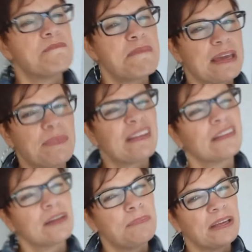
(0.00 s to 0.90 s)
maybe a
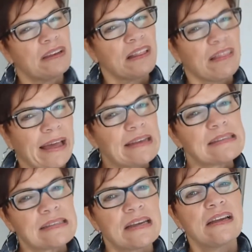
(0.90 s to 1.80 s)
little bit
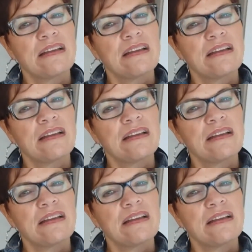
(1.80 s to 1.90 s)
less